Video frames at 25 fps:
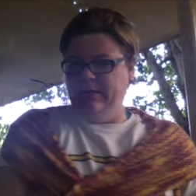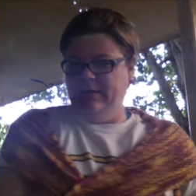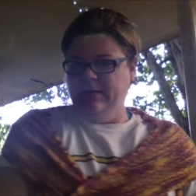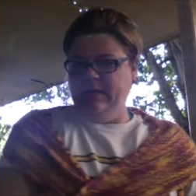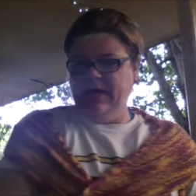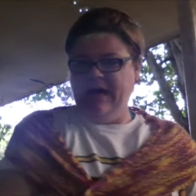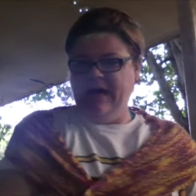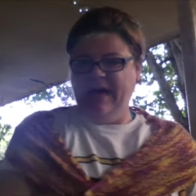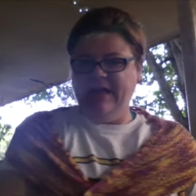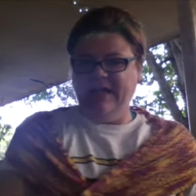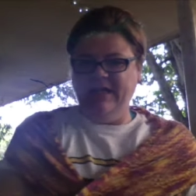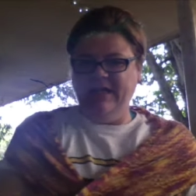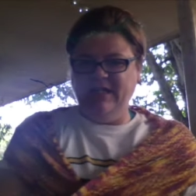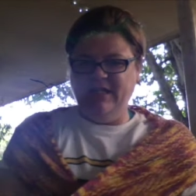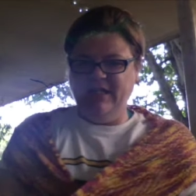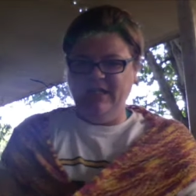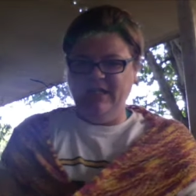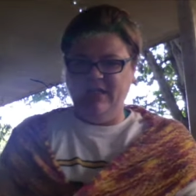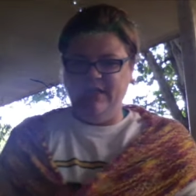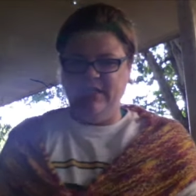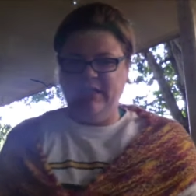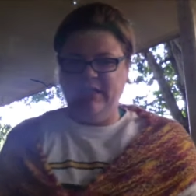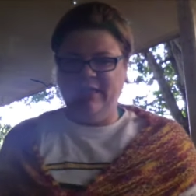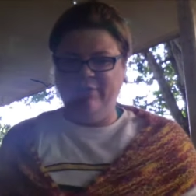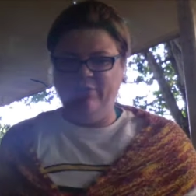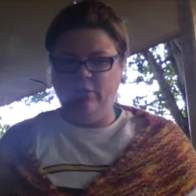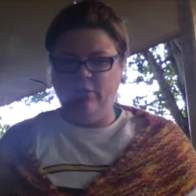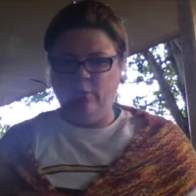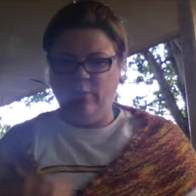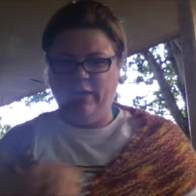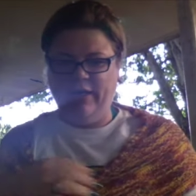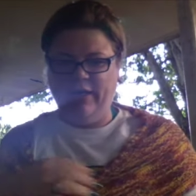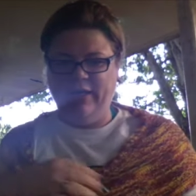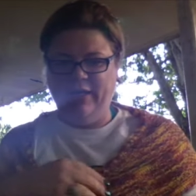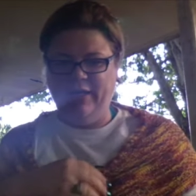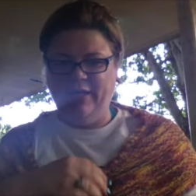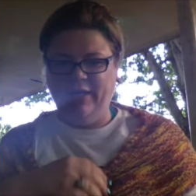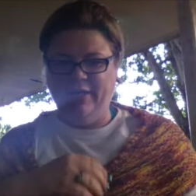I had intended to give it
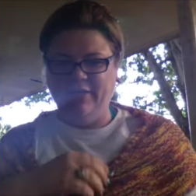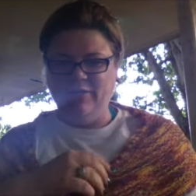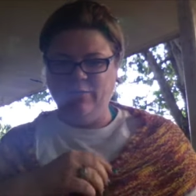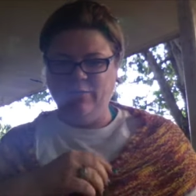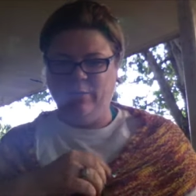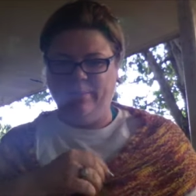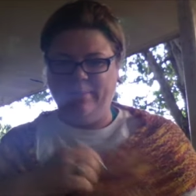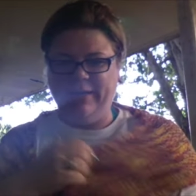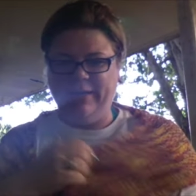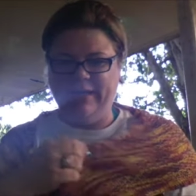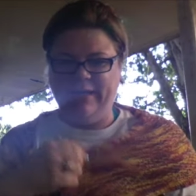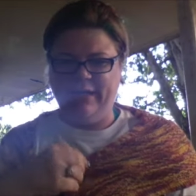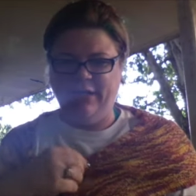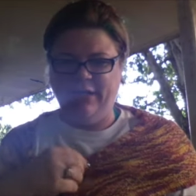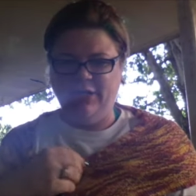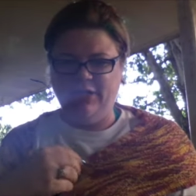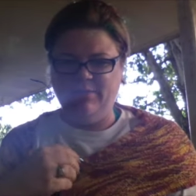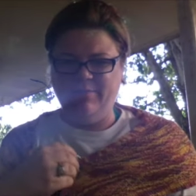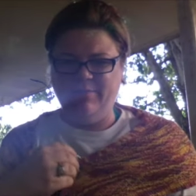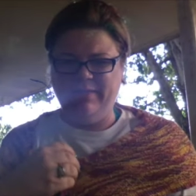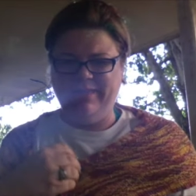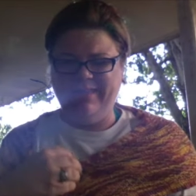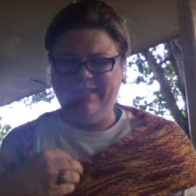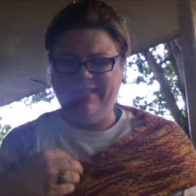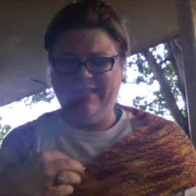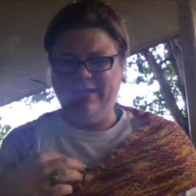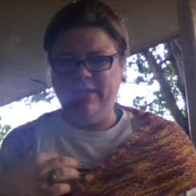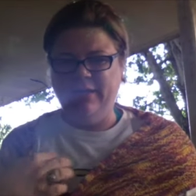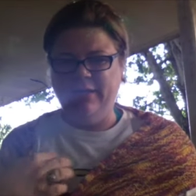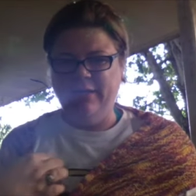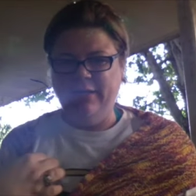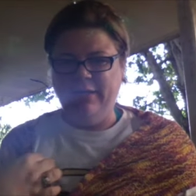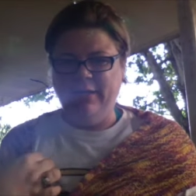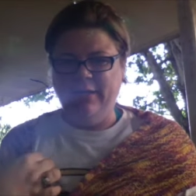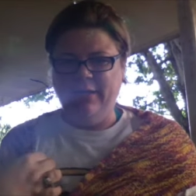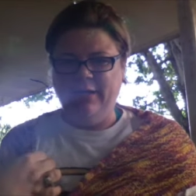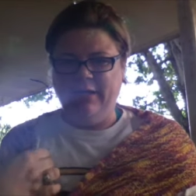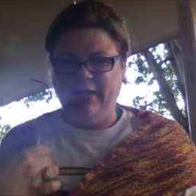away in a swap package, but then
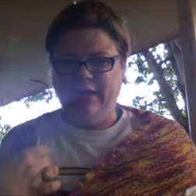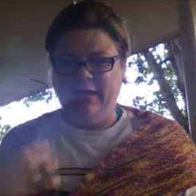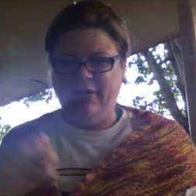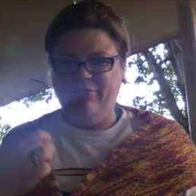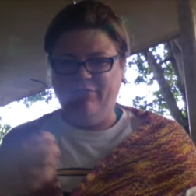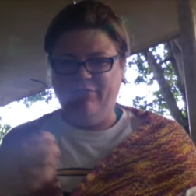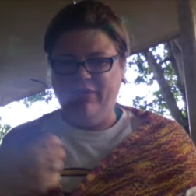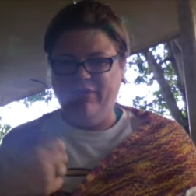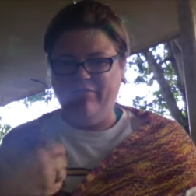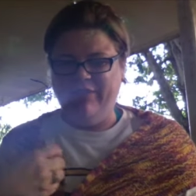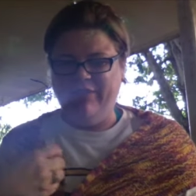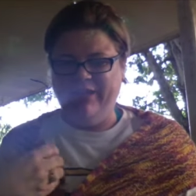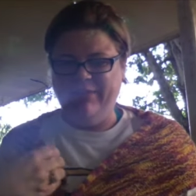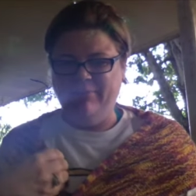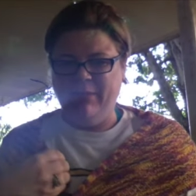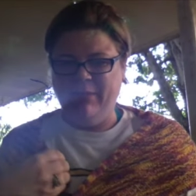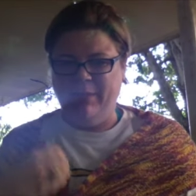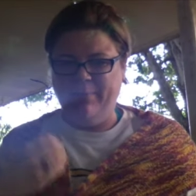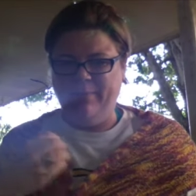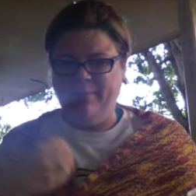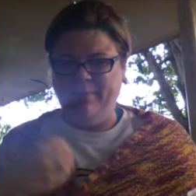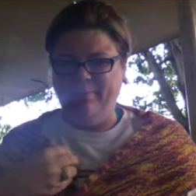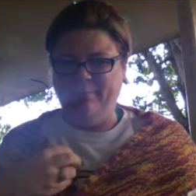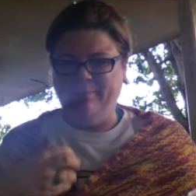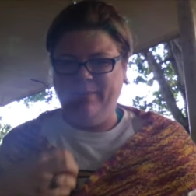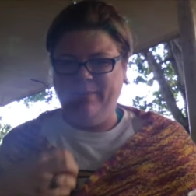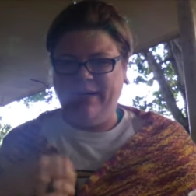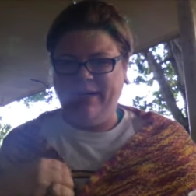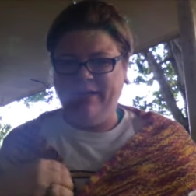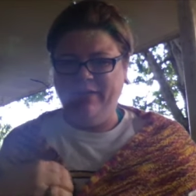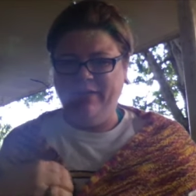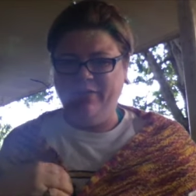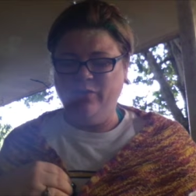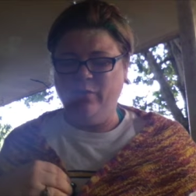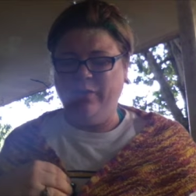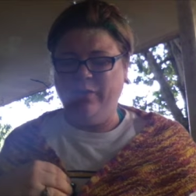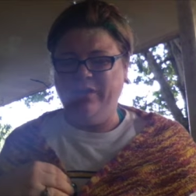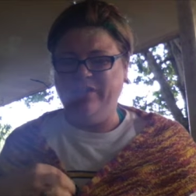I'd reread my
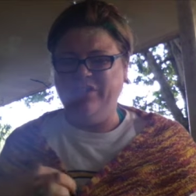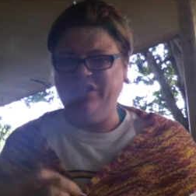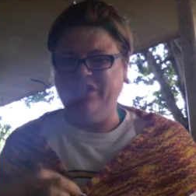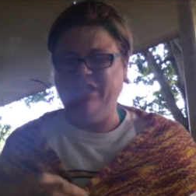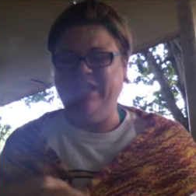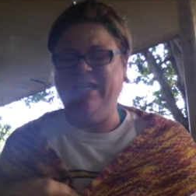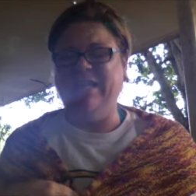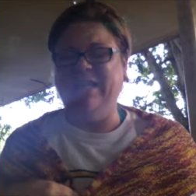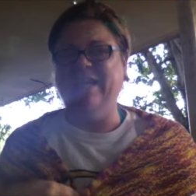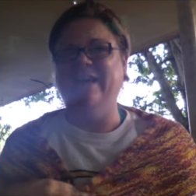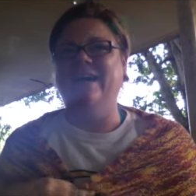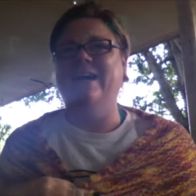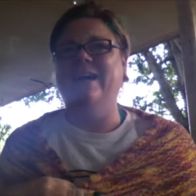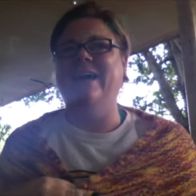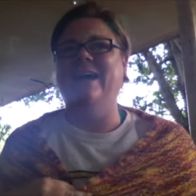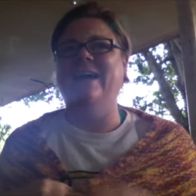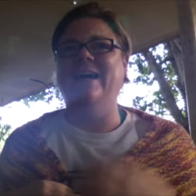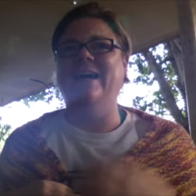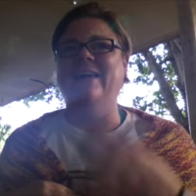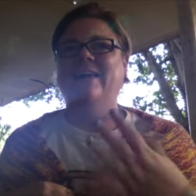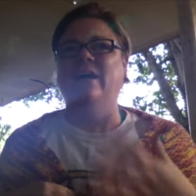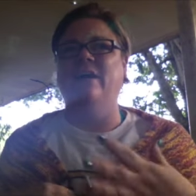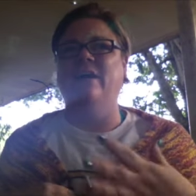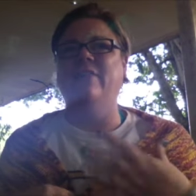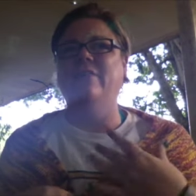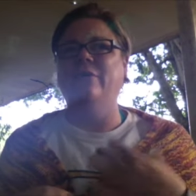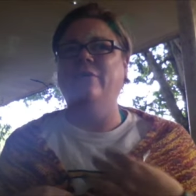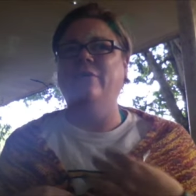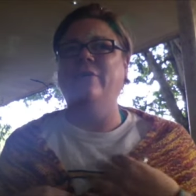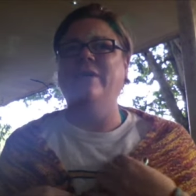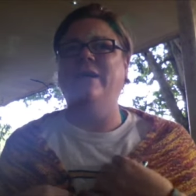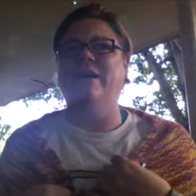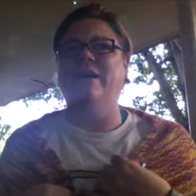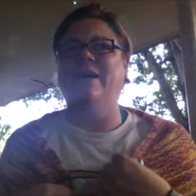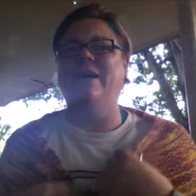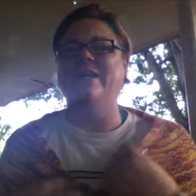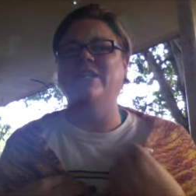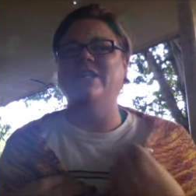partner's questionnaire and I thought,
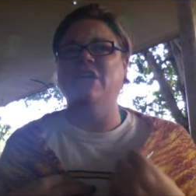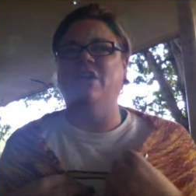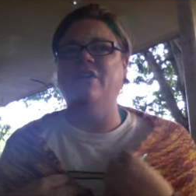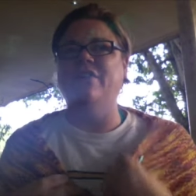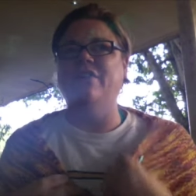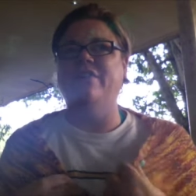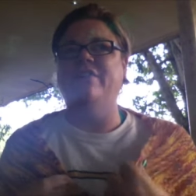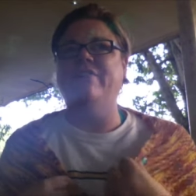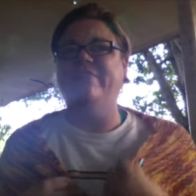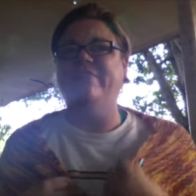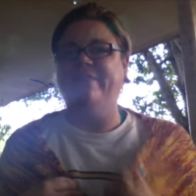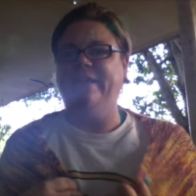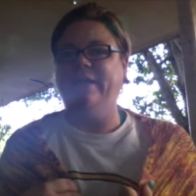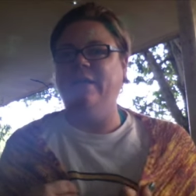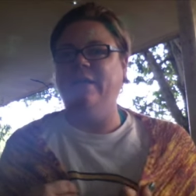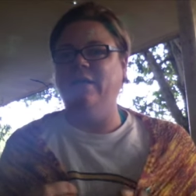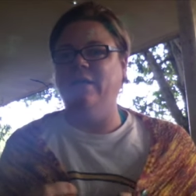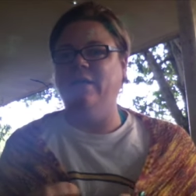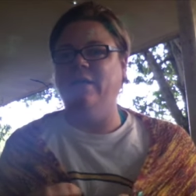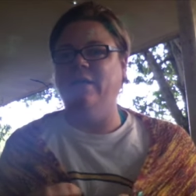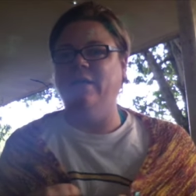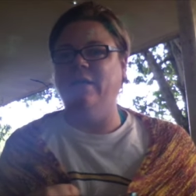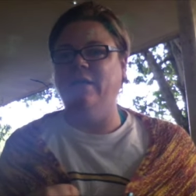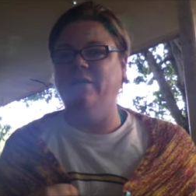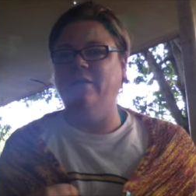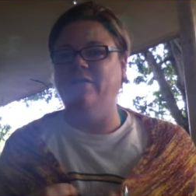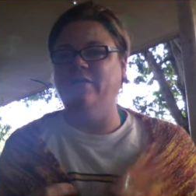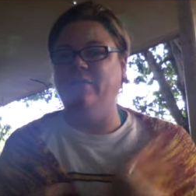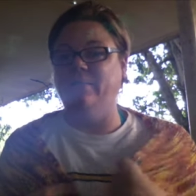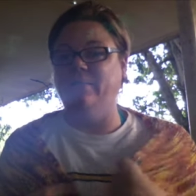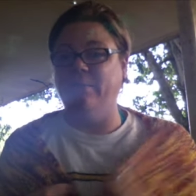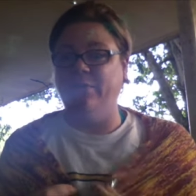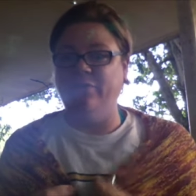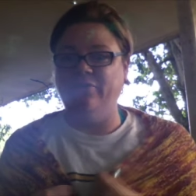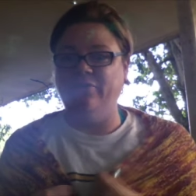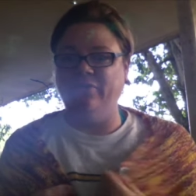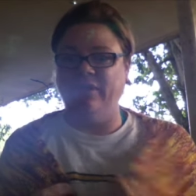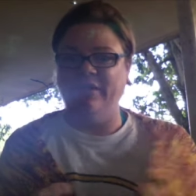I don't think it's the
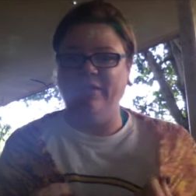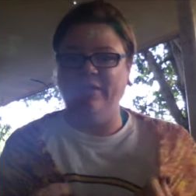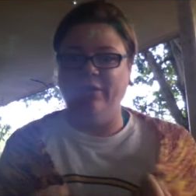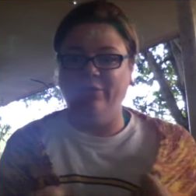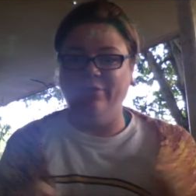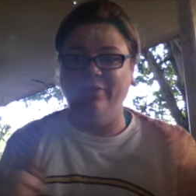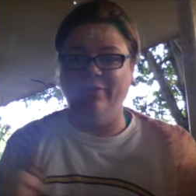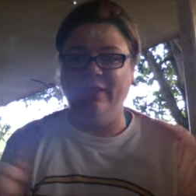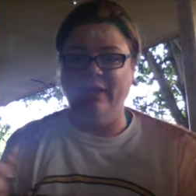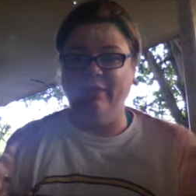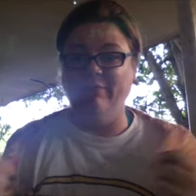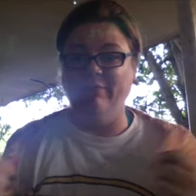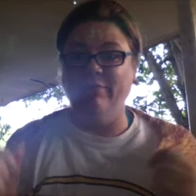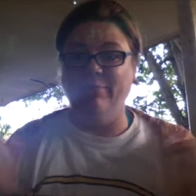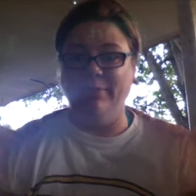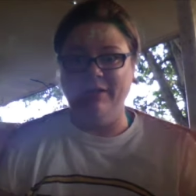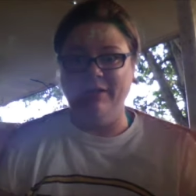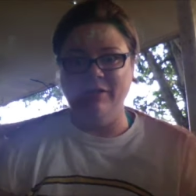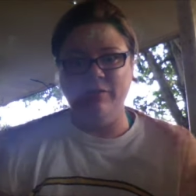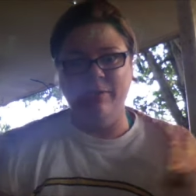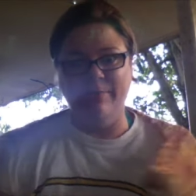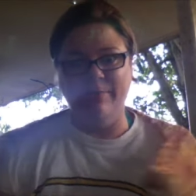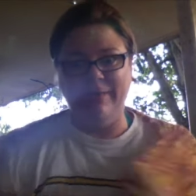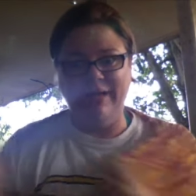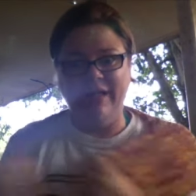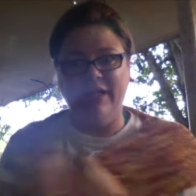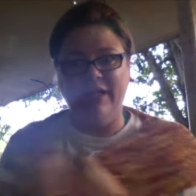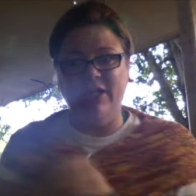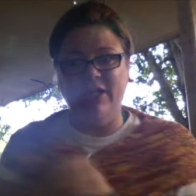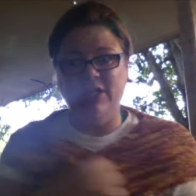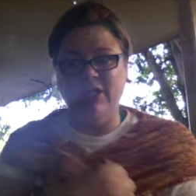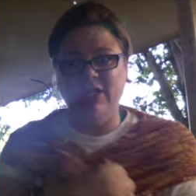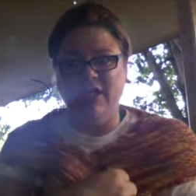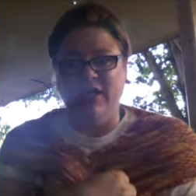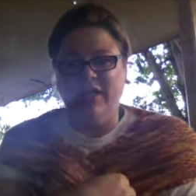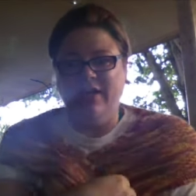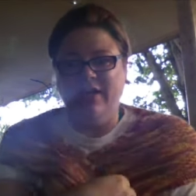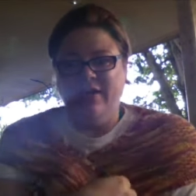most ideal thing for my swap package.
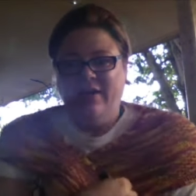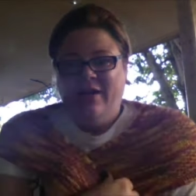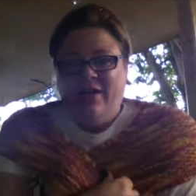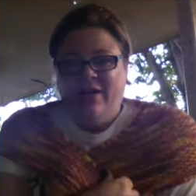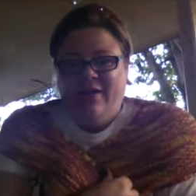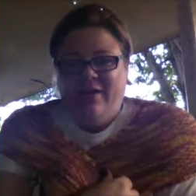And